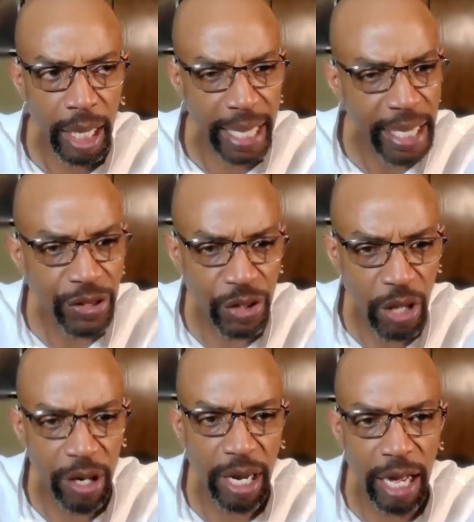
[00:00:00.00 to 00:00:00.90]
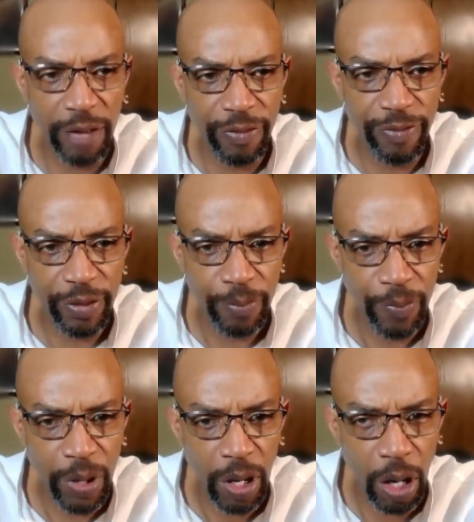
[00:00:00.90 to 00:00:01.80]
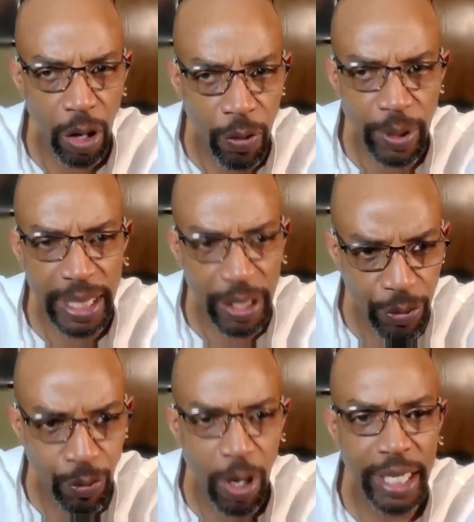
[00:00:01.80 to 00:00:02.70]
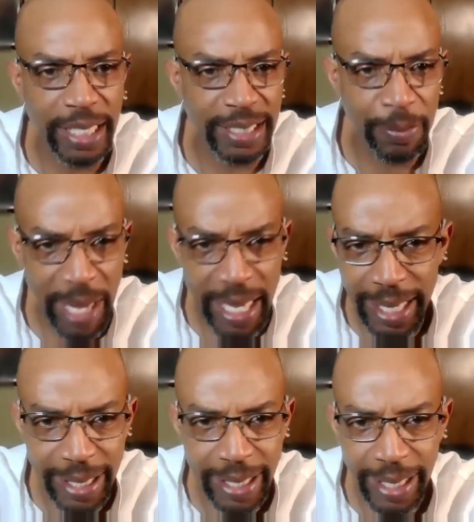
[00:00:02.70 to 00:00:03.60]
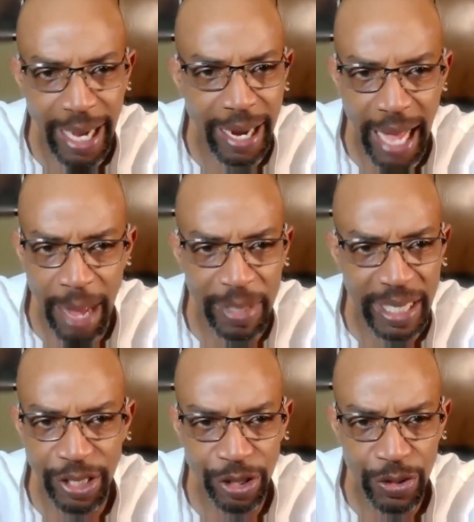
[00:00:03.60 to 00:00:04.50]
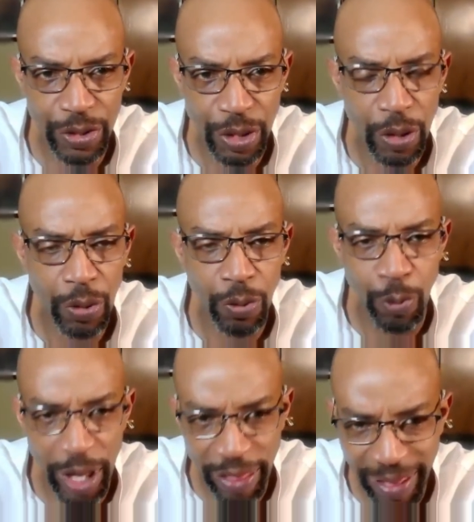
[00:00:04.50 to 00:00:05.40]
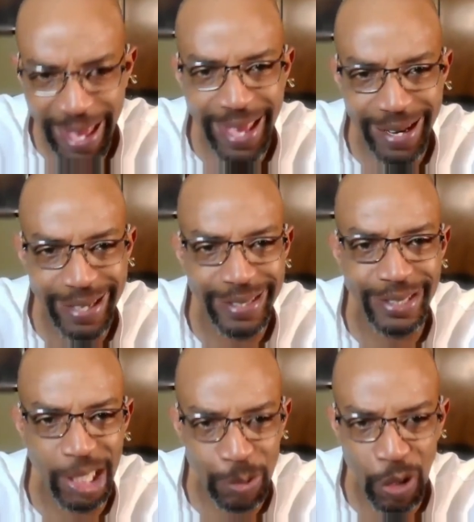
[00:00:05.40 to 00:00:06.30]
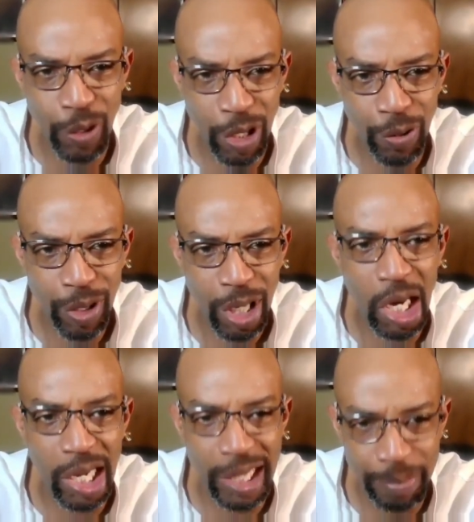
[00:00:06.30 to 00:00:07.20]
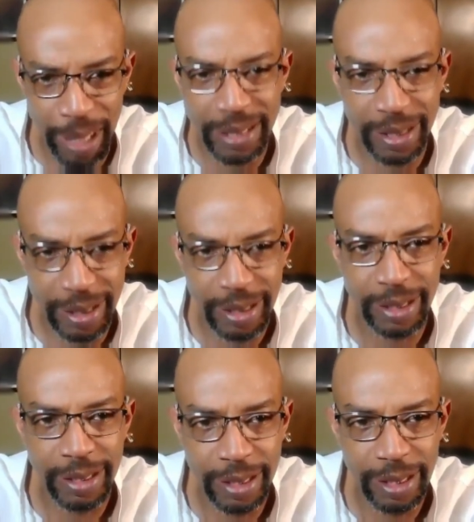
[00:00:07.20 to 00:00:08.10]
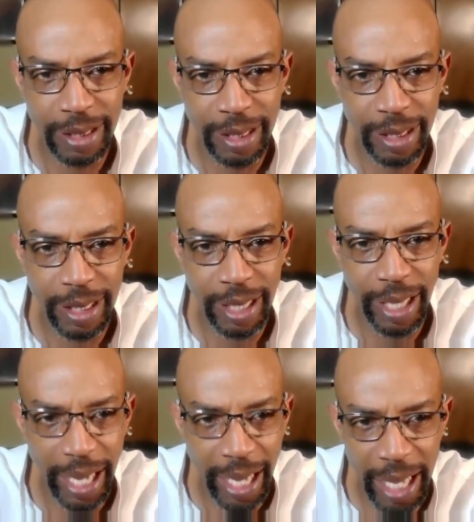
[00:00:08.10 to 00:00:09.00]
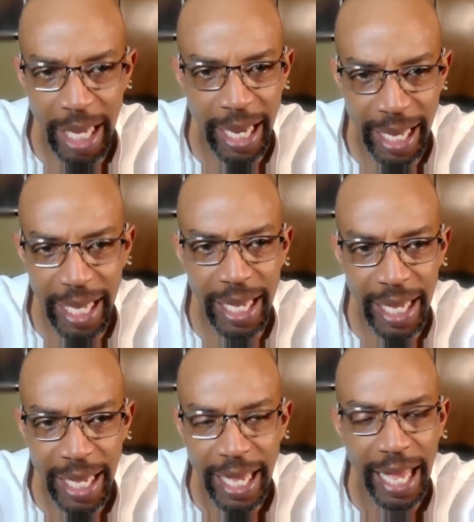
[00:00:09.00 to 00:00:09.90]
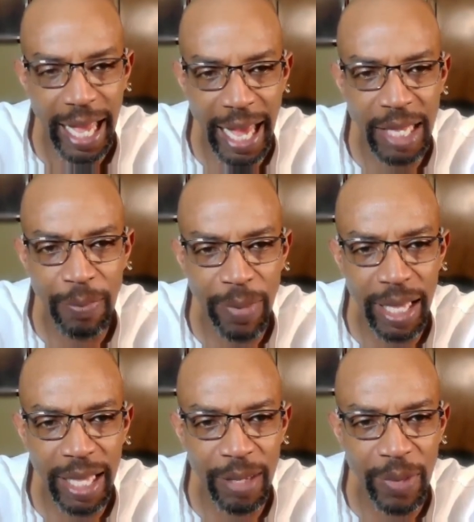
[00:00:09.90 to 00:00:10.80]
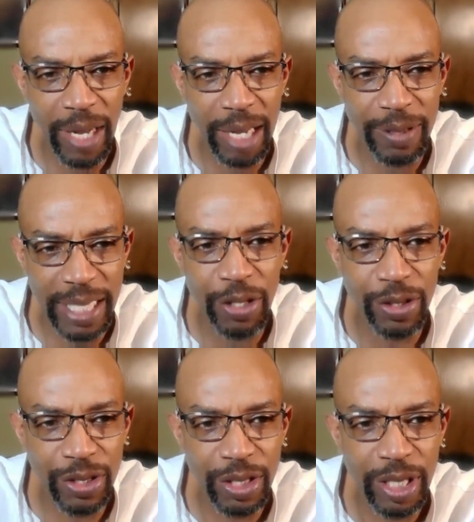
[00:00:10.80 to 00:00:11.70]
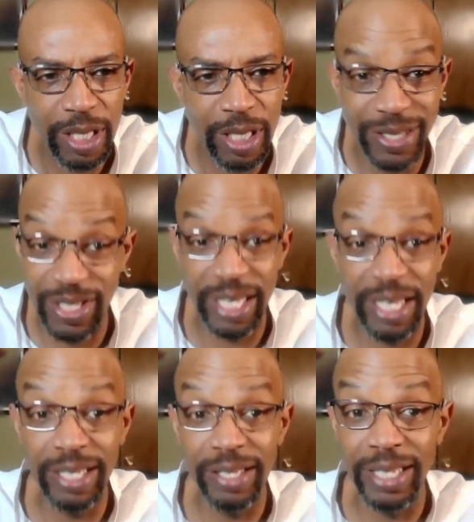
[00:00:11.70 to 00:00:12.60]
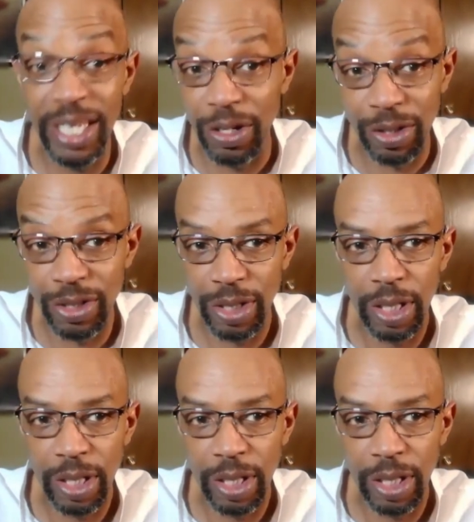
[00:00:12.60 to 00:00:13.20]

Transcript: King started off only wanting to make accommodations within Jim Crow on the buses. He and the leaders, the city leaders,